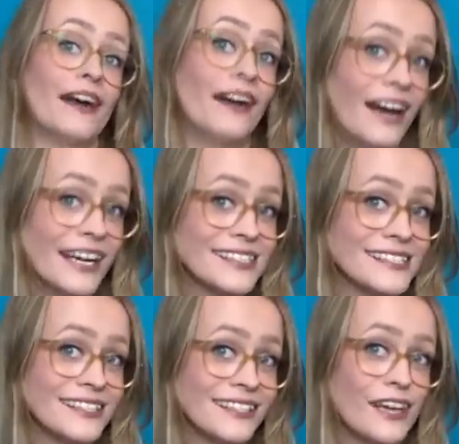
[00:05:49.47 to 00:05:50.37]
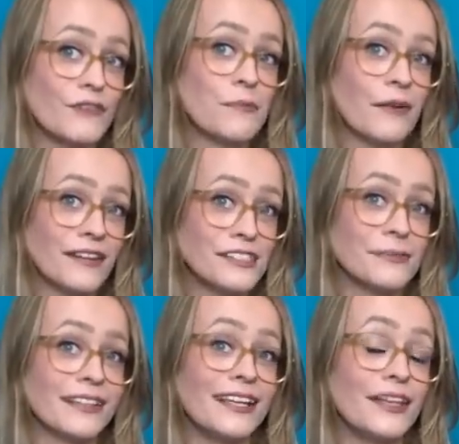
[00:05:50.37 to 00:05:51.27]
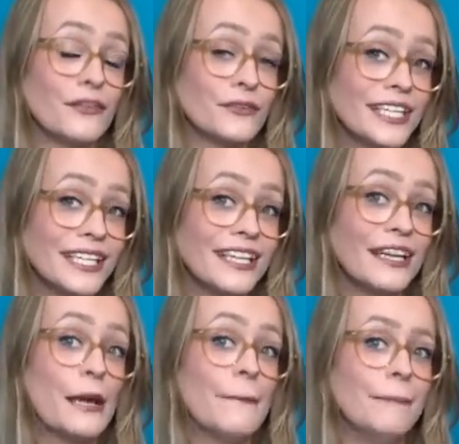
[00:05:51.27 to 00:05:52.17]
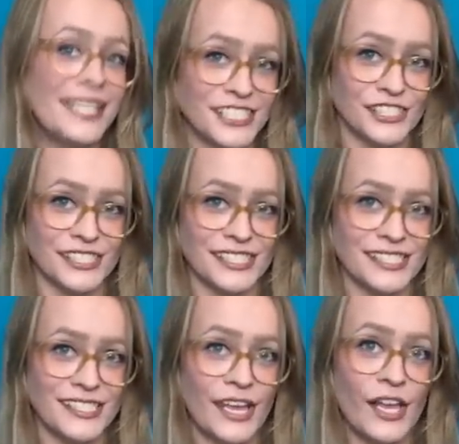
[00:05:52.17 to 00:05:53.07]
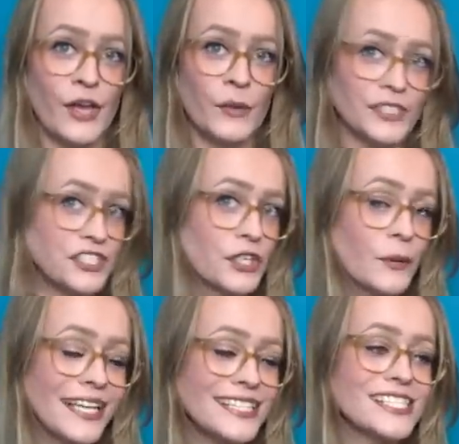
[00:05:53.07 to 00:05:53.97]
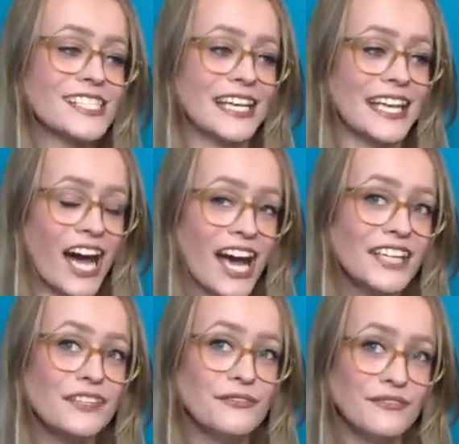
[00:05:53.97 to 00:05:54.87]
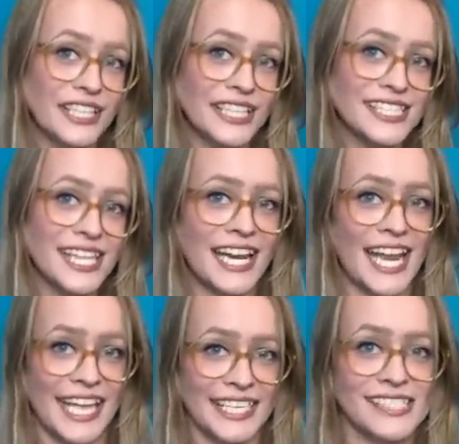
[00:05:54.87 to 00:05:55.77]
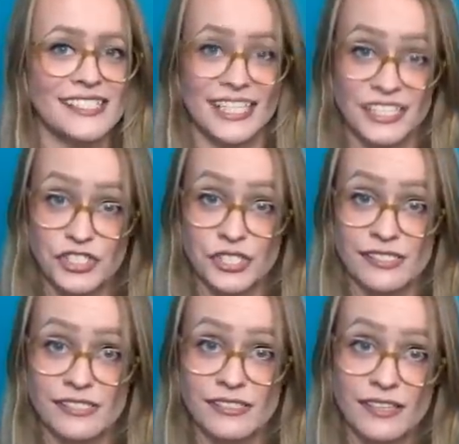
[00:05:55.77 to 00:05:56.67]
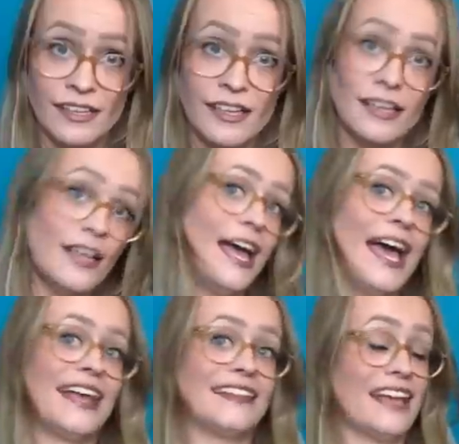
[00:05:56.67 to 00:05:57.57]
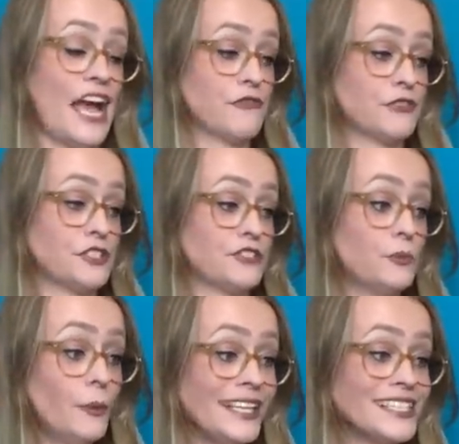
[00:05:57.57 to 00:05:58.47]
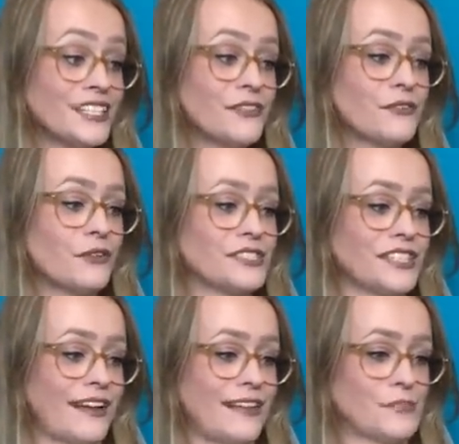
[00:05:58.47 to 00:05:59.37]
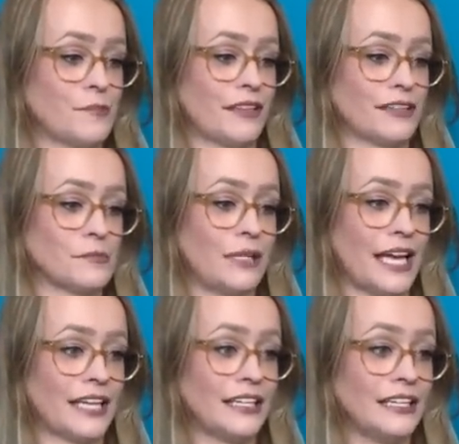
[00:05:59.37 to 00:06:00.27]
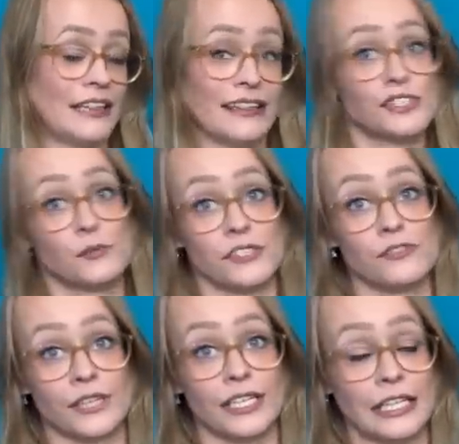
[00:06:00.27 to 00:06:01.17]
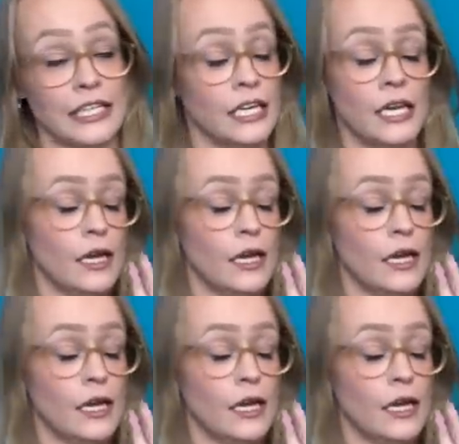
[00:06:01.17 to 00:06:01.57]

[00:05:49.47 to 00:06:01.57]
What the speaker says: a height of approximately 3 meters, which equates to 9 feet and 8 inches. And the average weight for Gigantopithecus Blacki, and this was really,